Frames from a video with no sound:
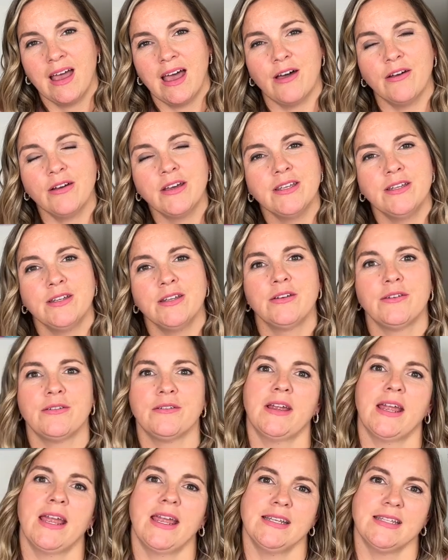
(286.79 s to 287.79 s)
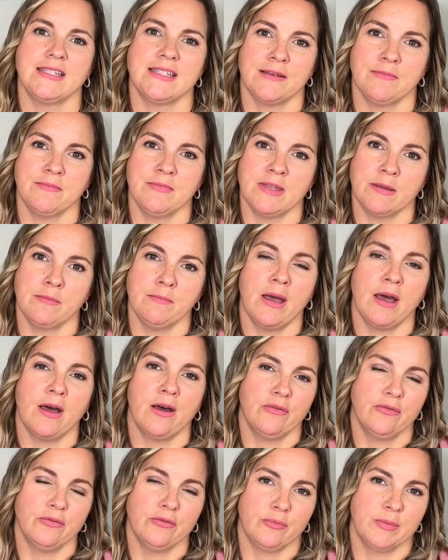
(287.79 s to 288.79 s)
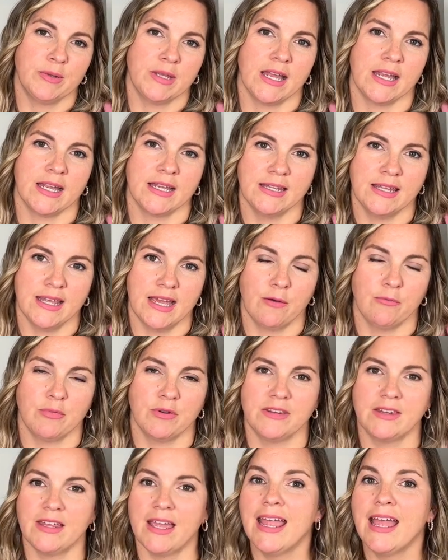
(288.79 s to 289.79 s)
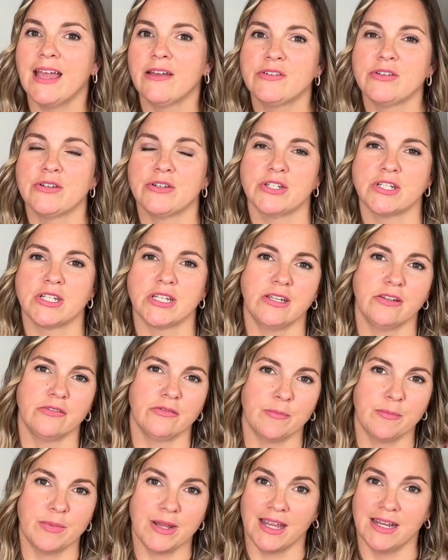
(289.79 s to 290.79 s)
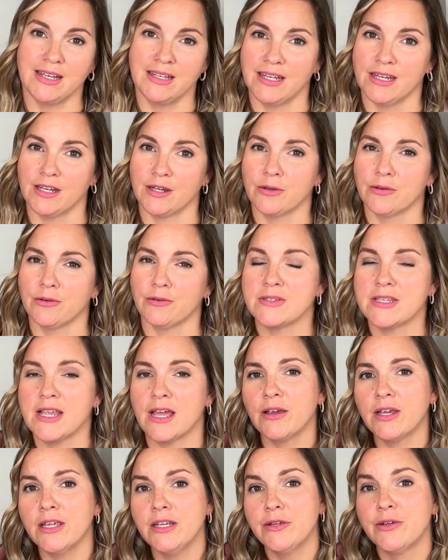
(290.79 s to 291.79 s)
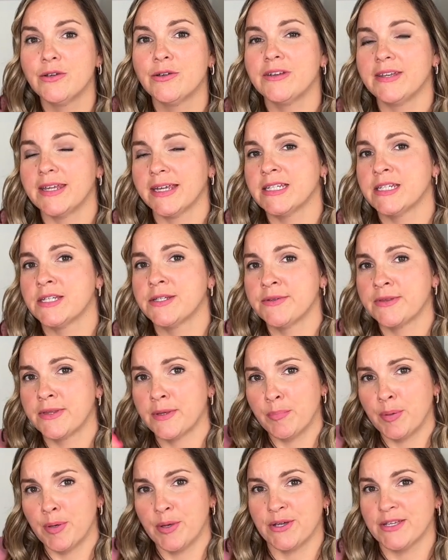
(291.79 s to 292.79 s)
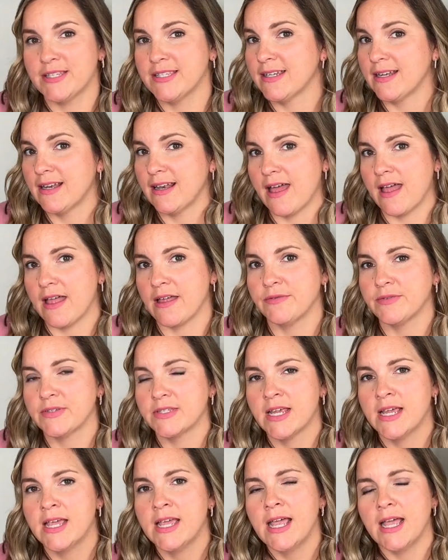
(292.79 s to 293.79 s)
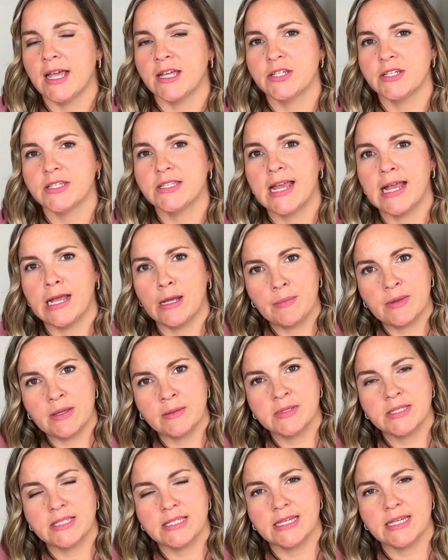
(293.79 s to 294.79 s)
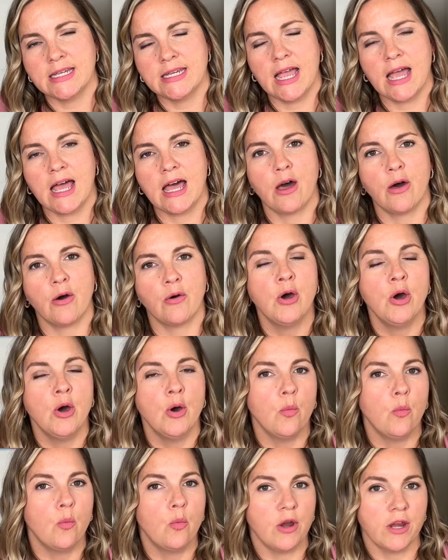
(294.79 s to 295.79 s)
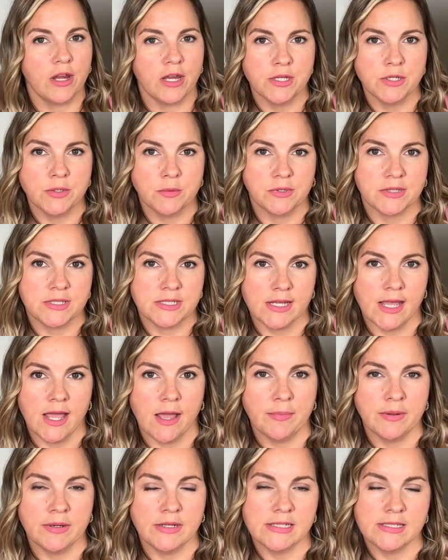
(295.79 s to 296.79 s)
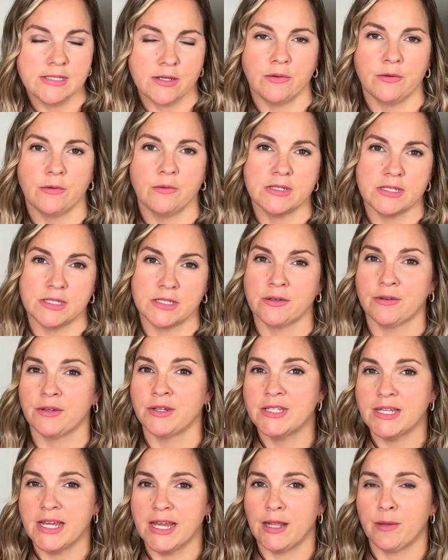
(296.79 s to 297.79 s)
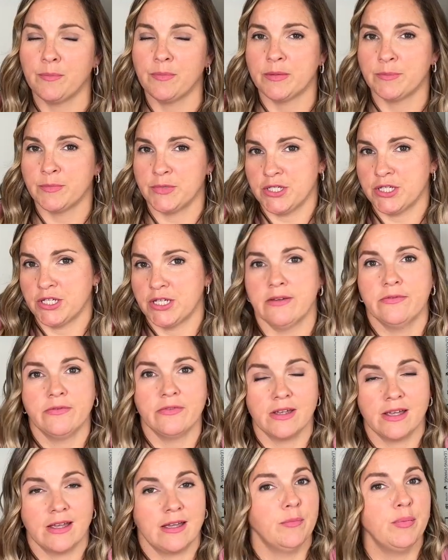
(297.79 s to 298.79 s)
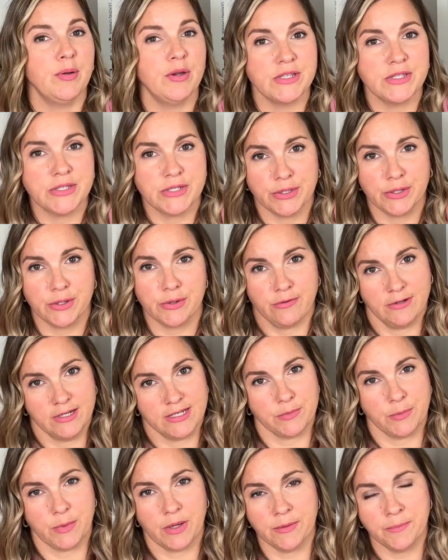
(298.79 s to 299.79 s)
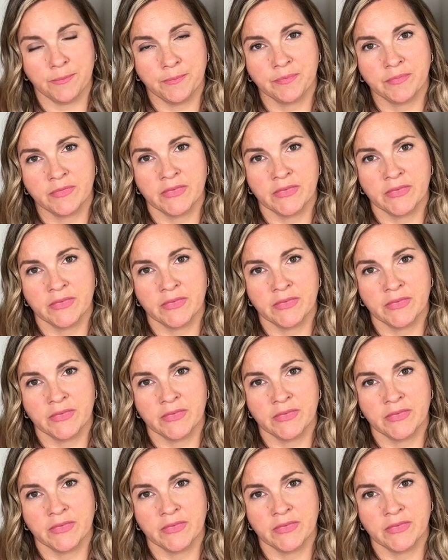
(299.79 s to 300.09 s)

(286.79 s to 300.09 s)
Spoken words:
How can you create something powerful behind that, what they have to achieve and behind their goals? How can you connect it to their personal lives and just help them see how working towards the company's goals is going to help them achieve a personal goal as well?